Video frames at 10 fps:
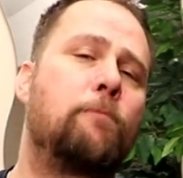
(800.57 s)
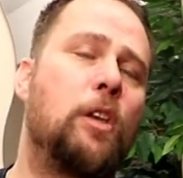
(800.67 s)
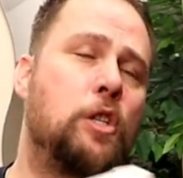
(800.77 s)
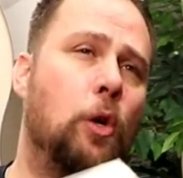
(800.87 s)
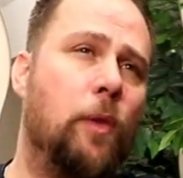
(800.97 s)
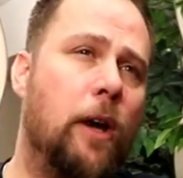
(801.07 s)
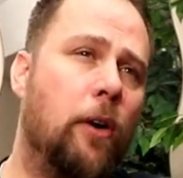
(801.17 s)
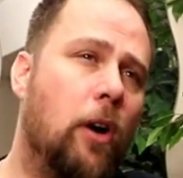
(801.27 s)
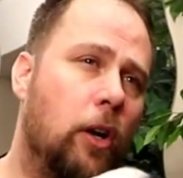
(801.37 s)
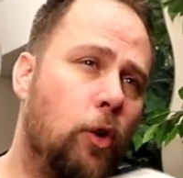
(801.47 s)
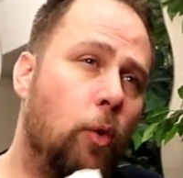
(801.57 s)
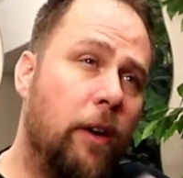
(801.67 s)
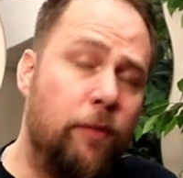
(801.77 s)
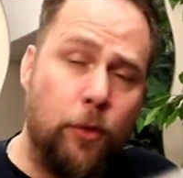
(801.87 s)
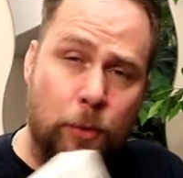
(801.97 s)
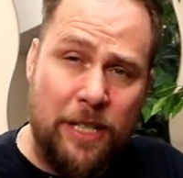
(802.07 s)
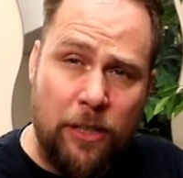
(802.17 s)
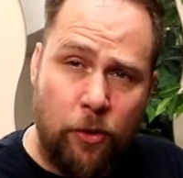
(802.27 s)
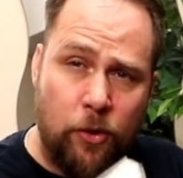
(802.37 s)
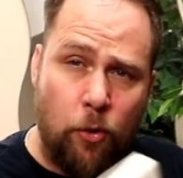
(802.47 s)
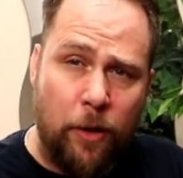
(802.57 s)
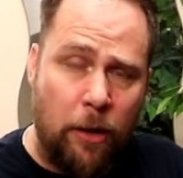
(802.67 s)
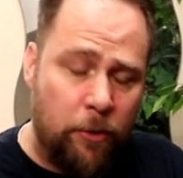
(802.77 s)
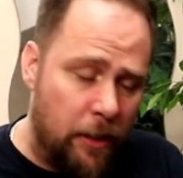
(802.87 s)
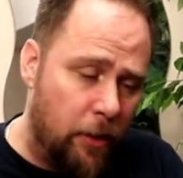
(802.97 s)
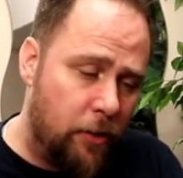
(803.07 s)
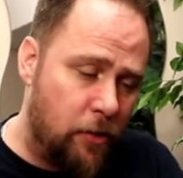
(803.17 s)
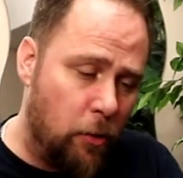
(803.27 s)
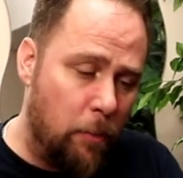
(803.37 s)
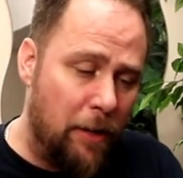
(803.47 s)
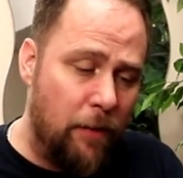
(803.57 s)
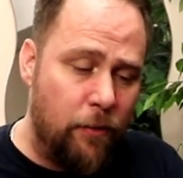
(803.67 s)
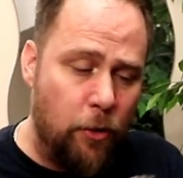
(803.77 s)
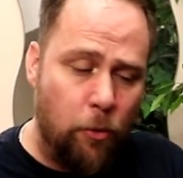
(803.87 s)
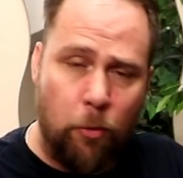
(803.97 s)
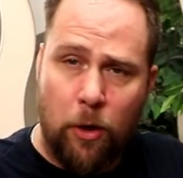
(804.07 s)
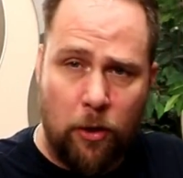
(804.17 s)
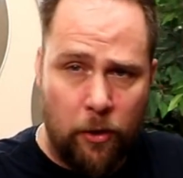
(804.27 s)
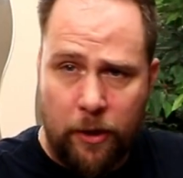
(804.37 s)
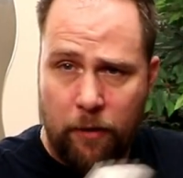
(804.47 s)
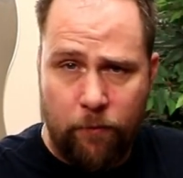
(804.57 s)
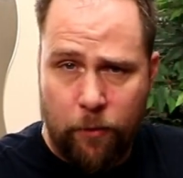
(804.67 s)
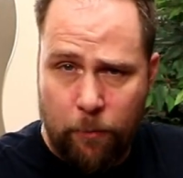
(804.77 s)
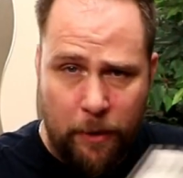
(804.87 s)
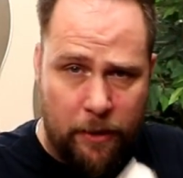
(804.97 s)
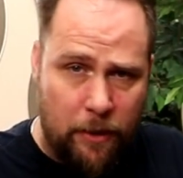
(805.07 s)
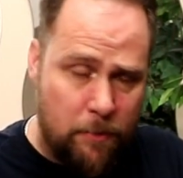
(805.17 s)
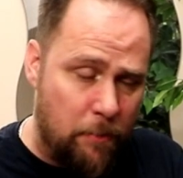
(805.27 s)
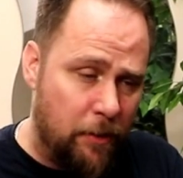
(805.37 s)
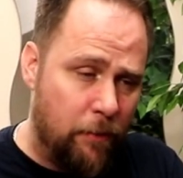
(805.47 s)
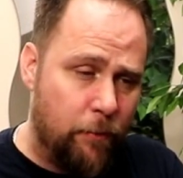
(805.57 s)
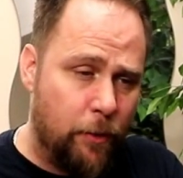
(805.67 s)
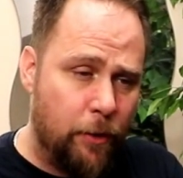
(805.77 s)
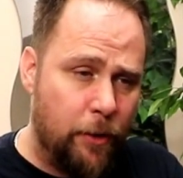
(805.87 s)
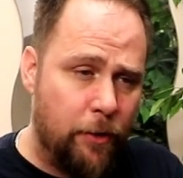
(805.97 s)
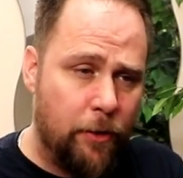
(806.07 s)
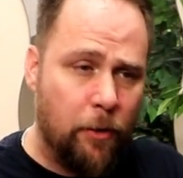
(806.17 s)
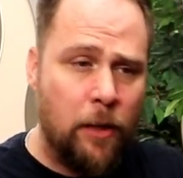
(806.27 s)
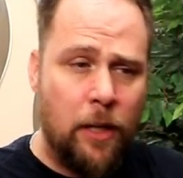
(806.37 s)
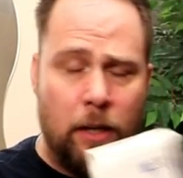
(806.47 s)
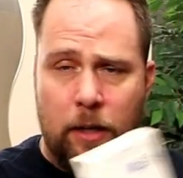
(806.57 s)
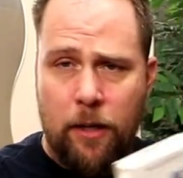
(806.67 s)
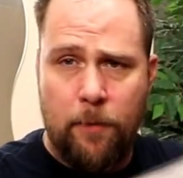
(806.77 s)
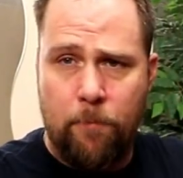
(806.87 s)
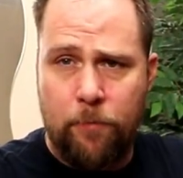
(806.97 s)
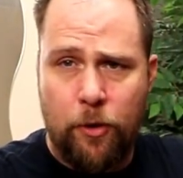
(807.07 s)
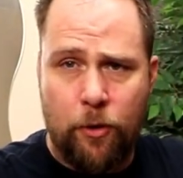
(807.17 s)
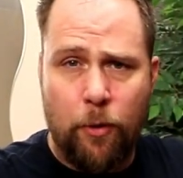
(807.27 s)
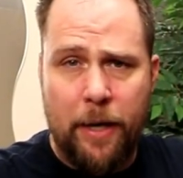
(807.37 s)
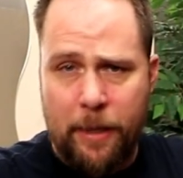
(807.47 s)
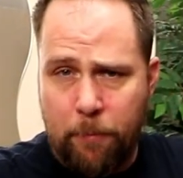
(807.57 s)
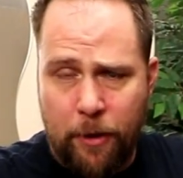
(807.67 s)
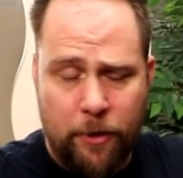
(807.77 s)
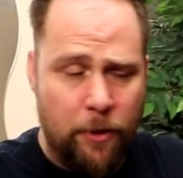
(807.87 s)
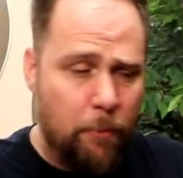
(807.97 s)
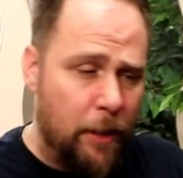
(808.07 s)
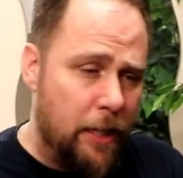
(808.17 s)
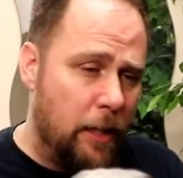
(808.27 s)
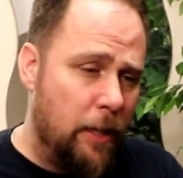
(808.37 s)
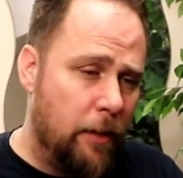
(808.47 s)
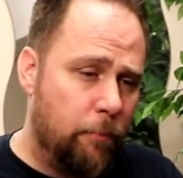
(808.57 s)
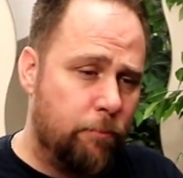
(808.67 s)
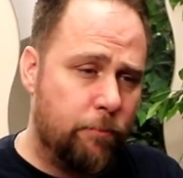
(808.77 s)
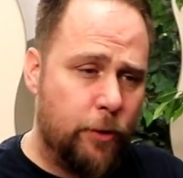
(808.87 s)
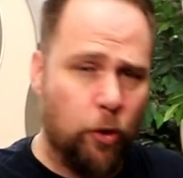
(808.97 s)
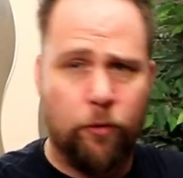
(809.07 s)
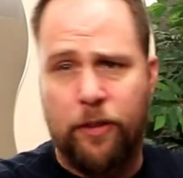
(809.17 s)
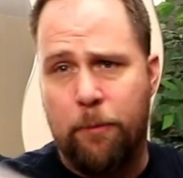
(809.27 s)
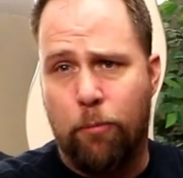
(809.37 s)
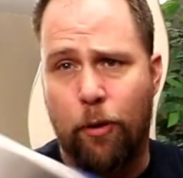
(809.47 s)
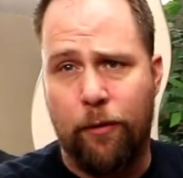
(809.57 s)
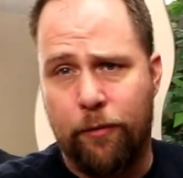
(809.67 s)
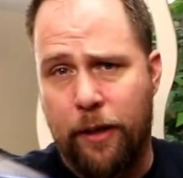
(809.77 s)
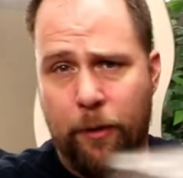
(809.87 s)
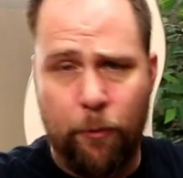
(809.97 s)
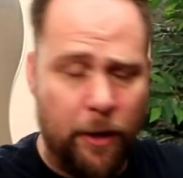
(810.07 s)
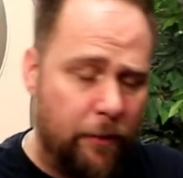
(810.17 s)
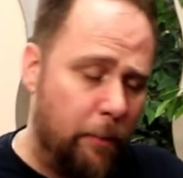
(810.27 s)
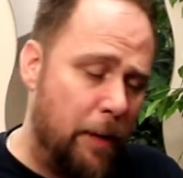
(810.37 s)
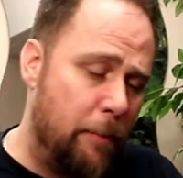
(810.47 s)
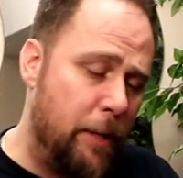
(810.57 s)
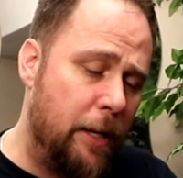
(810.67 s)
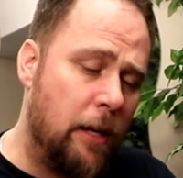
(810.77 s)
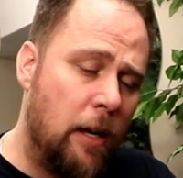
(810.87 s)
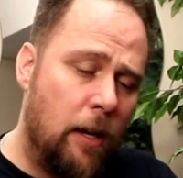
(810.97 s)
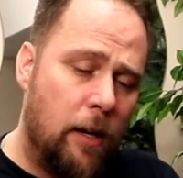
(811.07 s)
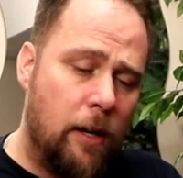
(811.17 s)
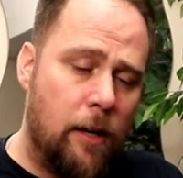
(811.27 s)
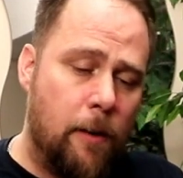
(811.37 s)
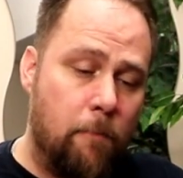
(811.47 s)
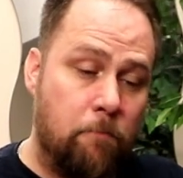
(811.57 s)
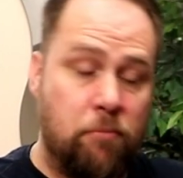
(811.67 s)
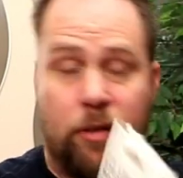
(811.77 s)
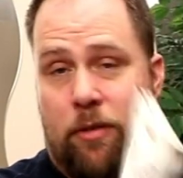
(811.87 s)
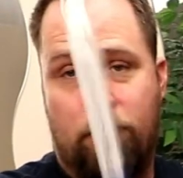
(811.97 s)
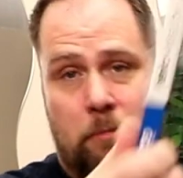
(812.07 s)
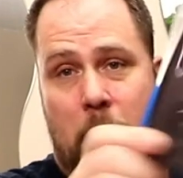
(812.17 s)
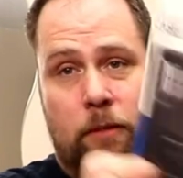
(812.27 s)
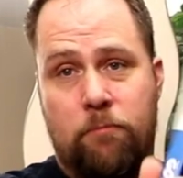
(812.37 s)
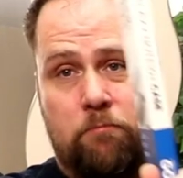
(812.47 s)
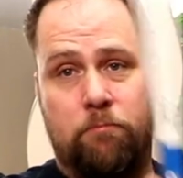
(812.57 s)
So there are quite a few deals going out there. So I mean, if you are looking for picking up something for your, your riding partner, buddy, girlfriend, boyfriend, whatever it may be, man,